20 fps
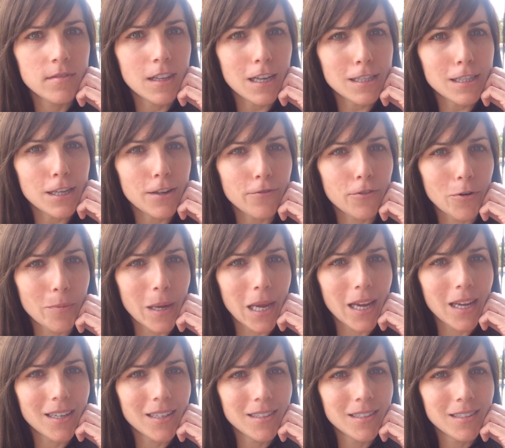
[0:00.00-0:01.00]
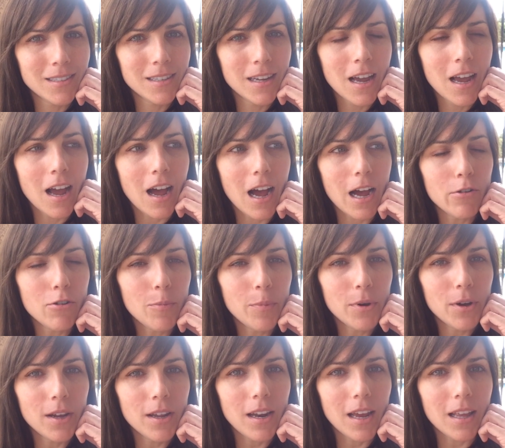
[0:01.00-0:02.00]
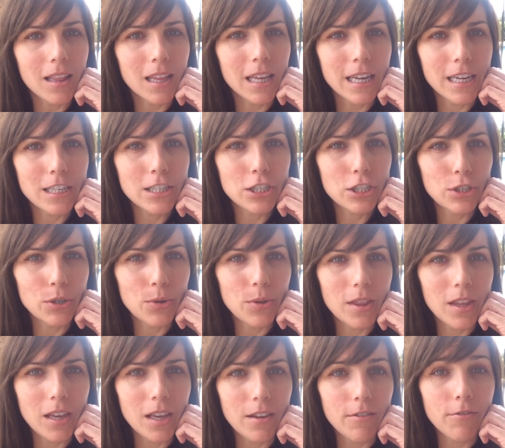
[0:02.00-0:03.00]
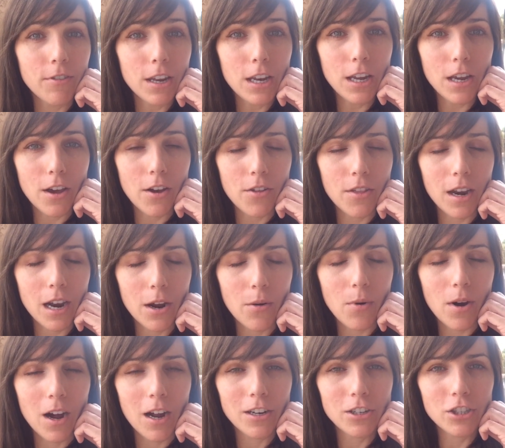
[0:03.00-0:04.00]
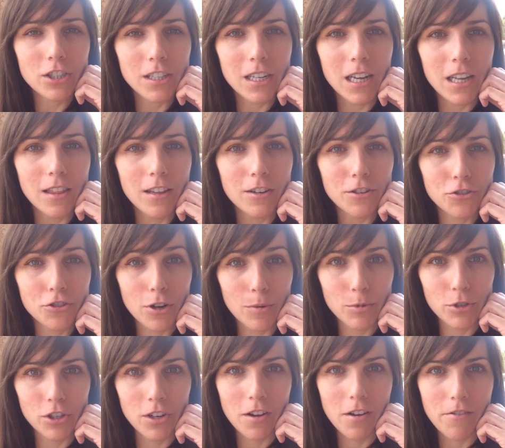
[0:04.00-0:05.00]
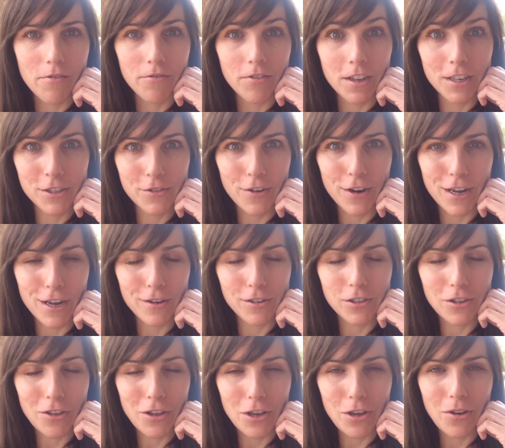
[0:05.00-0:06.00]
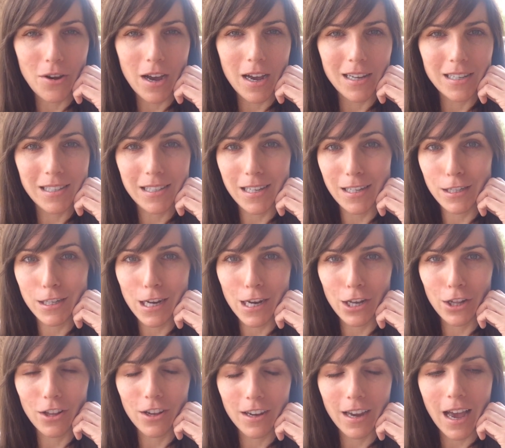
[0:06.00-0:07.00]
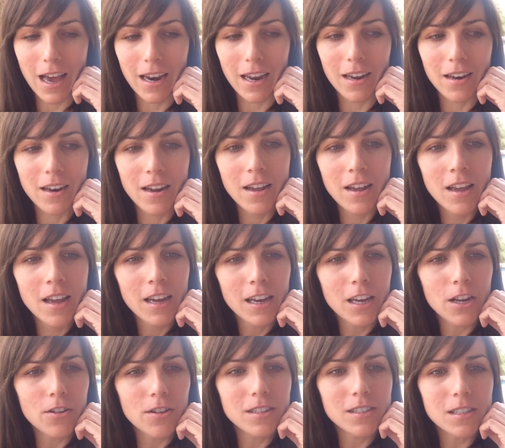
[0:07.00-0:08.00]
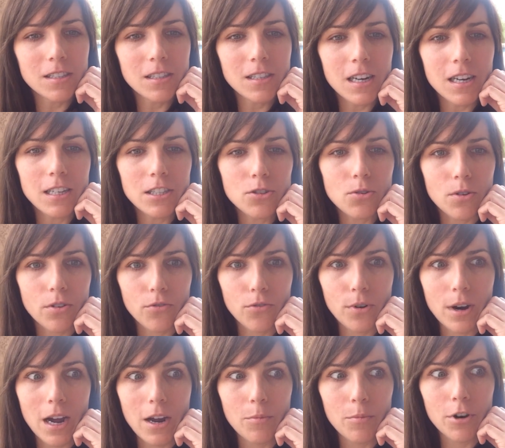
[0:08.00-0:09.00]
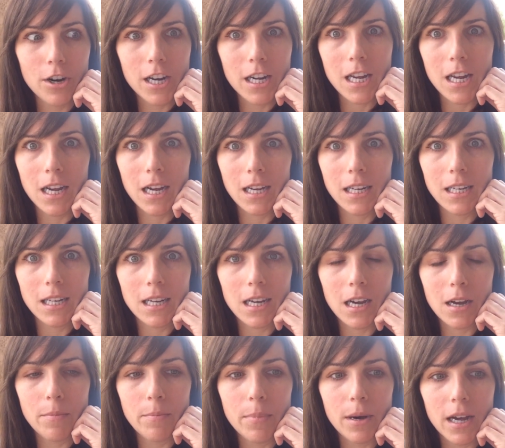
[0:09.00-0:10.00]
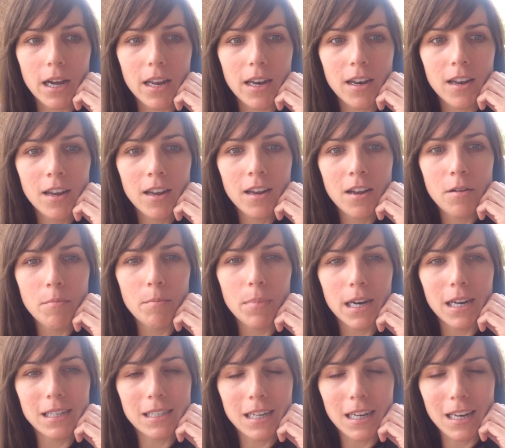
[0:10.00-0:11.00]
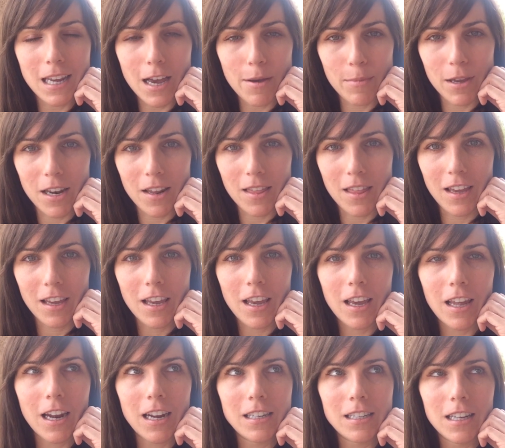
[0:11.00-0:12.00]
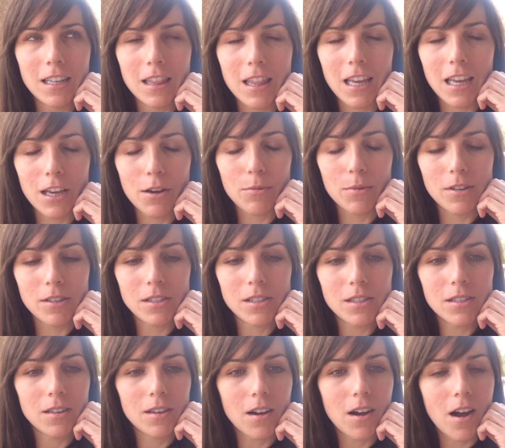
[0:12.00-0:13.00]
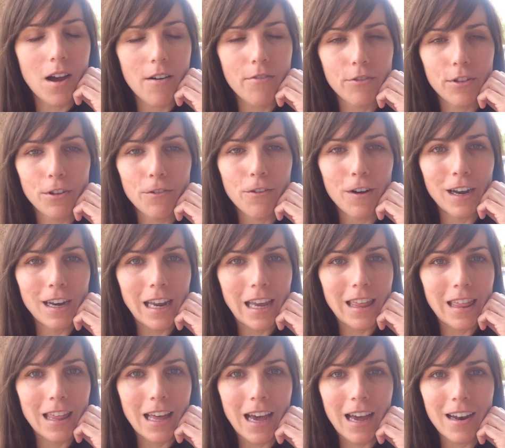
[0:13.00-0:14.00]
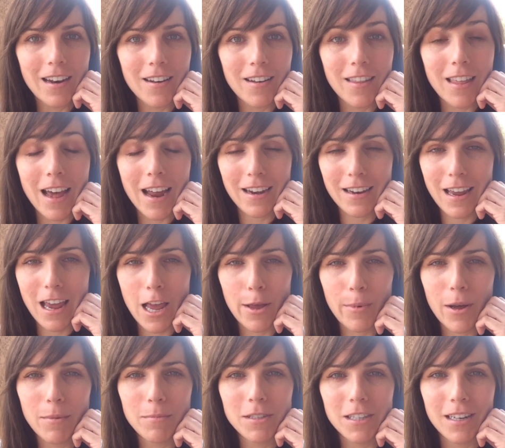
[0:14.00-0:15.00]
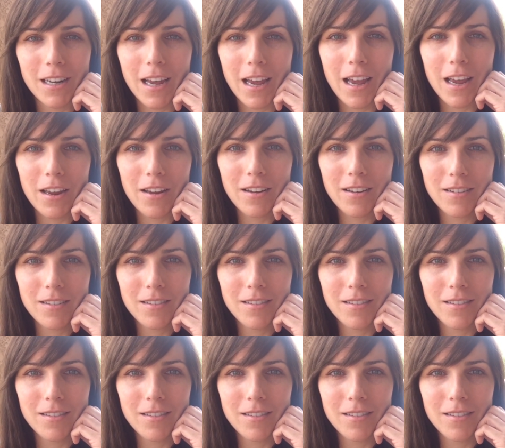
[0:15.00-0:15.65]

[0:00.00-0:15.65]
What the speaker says: that's it for me. I will put a link to the video that I watched in the description of this video so that you guys can take a look at it. This isn't any sort of groundbreaking idea, but it did get me to thinking, and I did think it was awfully funny that that came up today